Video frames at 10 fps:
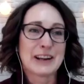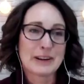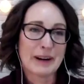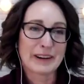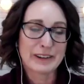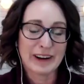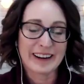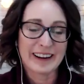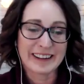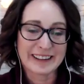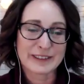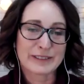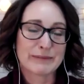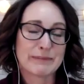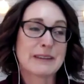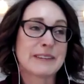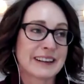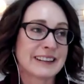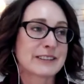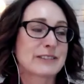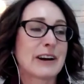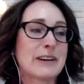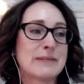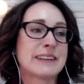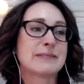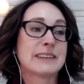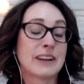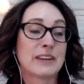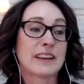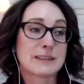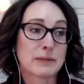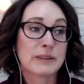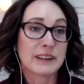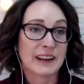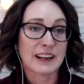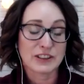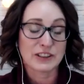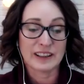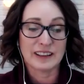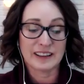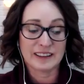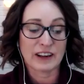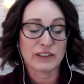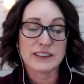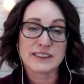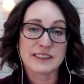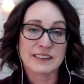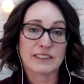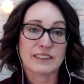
I might cry. Maybe I need to cry a bit, but no, that's probably, actually, there is,